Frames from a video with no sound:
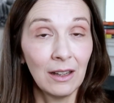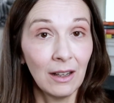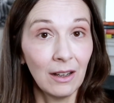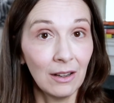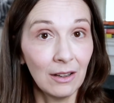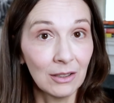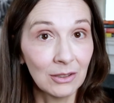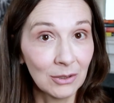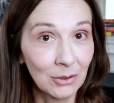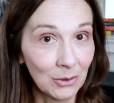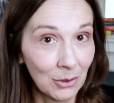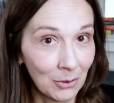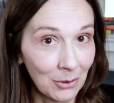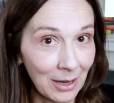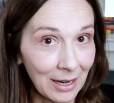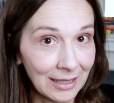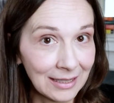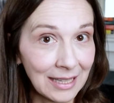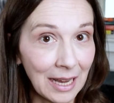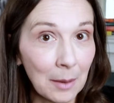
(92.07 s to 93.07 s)
also known
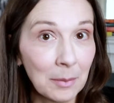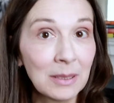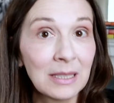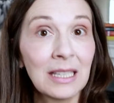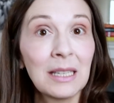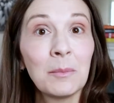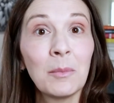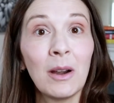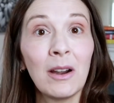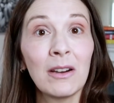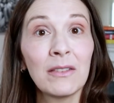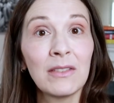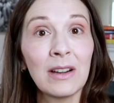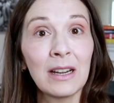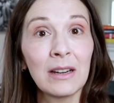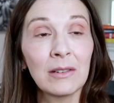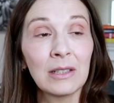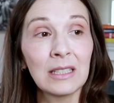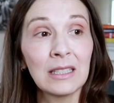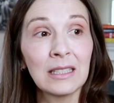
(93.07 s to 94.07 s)
as Epstein-Barr
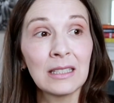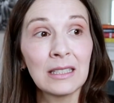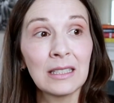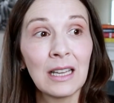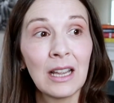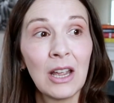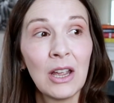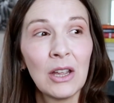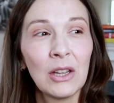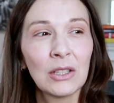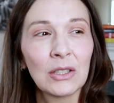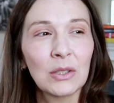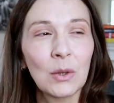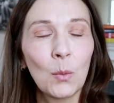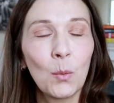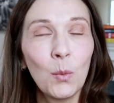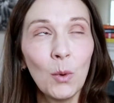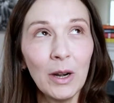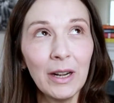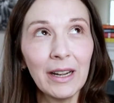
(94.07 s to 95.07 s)
virus. So
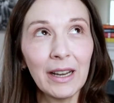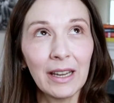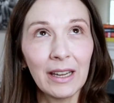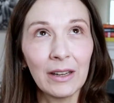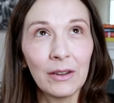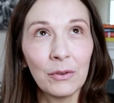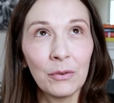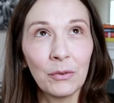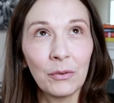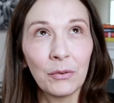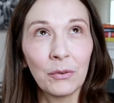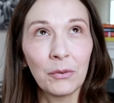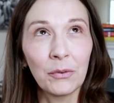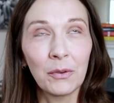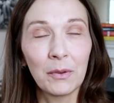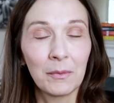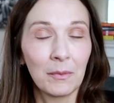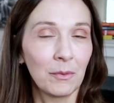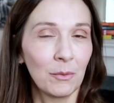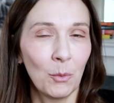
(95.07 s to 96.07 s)
what
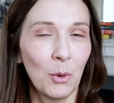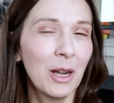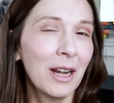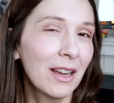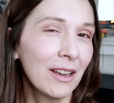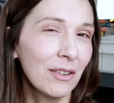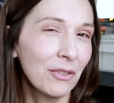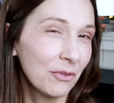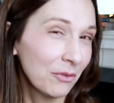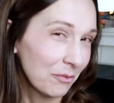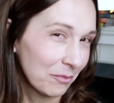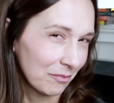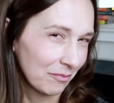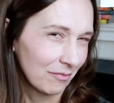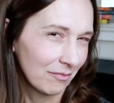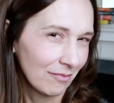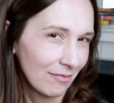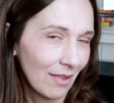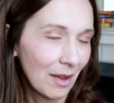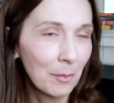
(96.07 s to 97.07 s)
if
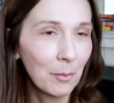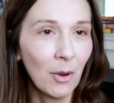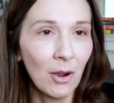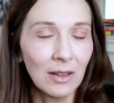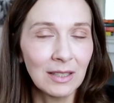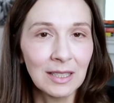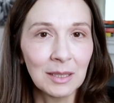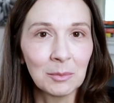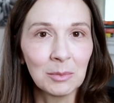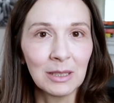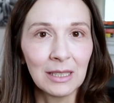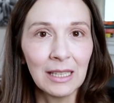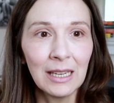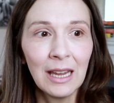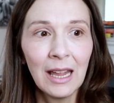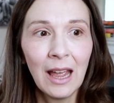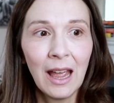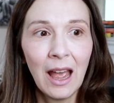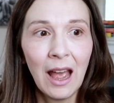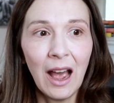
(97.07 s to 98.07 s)
possibly
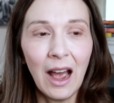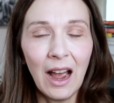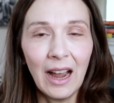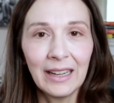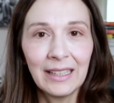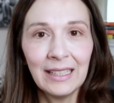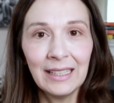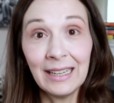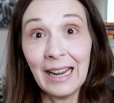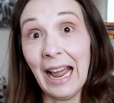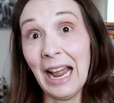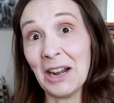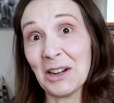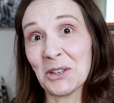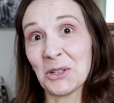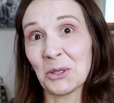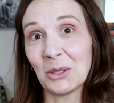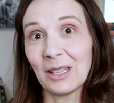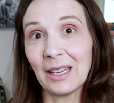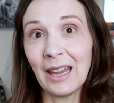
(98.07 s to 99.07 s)
I didn't
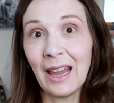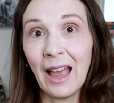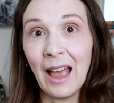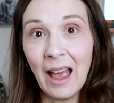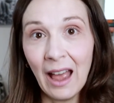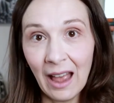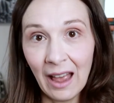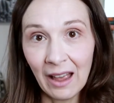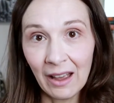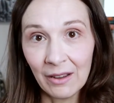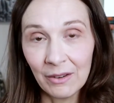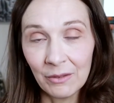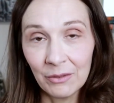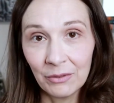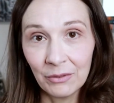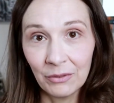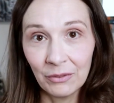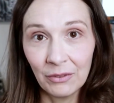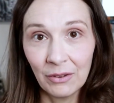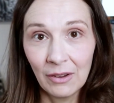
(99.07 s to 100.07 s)
actually have
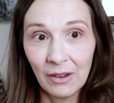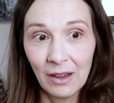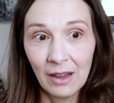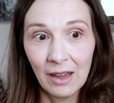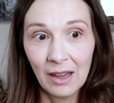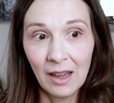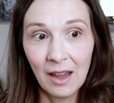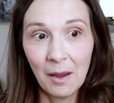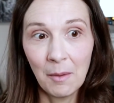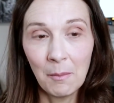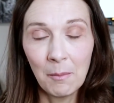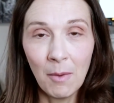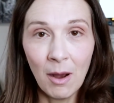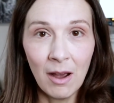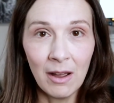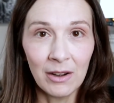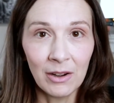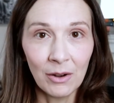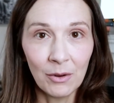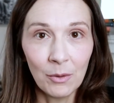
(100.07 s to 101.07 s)

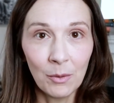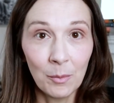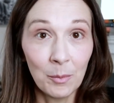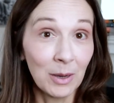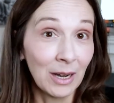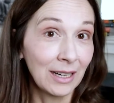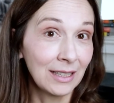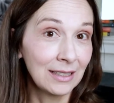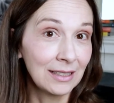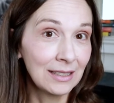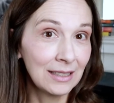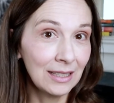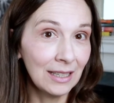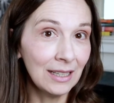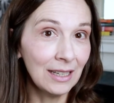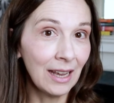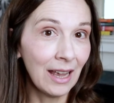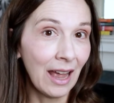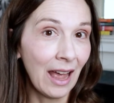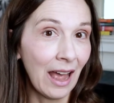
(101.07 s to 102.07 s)
mono, but I
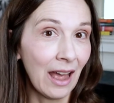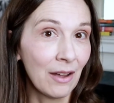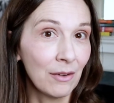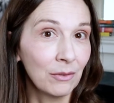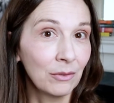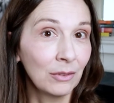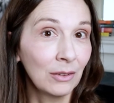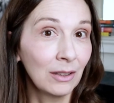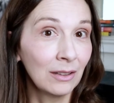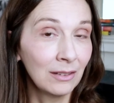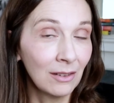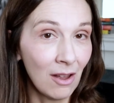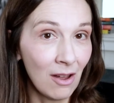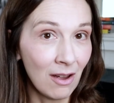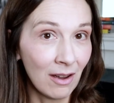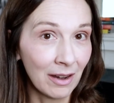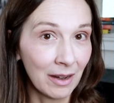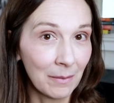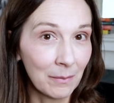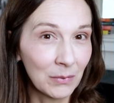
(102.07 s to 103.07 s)
did have
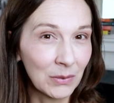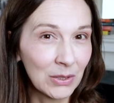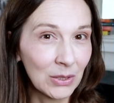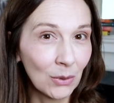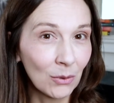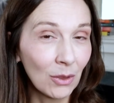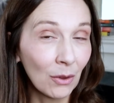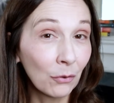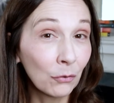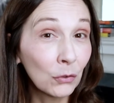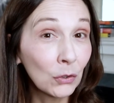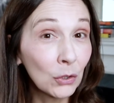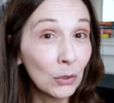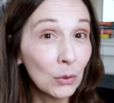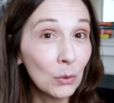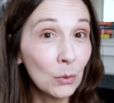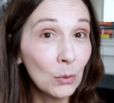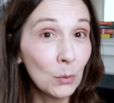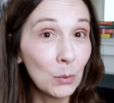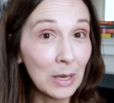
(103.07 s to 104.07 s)
Lyme? So the
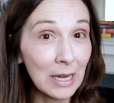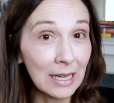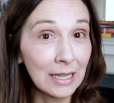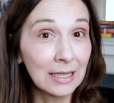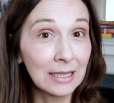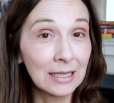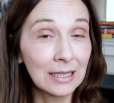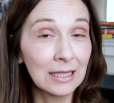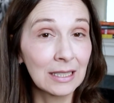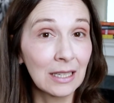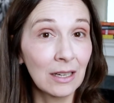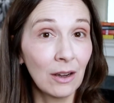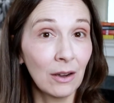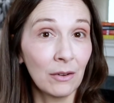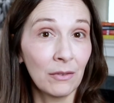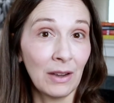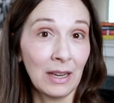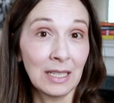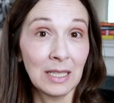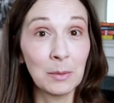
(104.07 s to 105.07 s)
few weeks
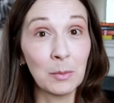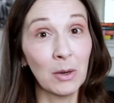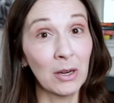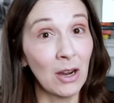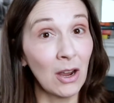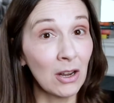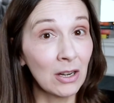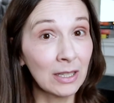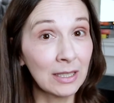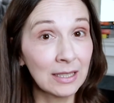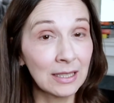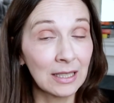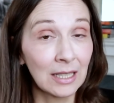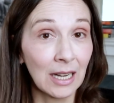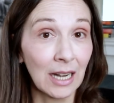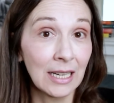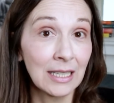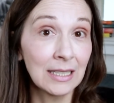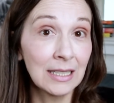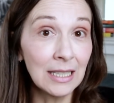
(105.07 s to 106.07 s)
of antibiotics that
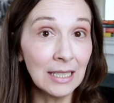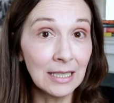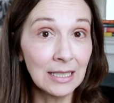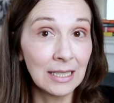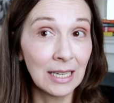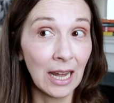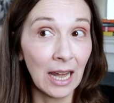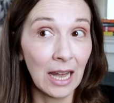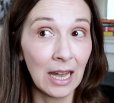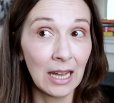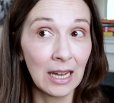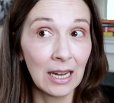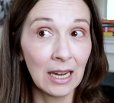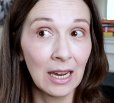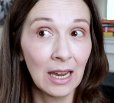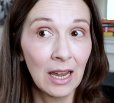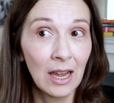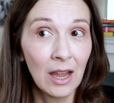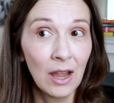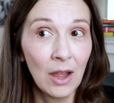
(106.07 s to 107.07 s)
I did take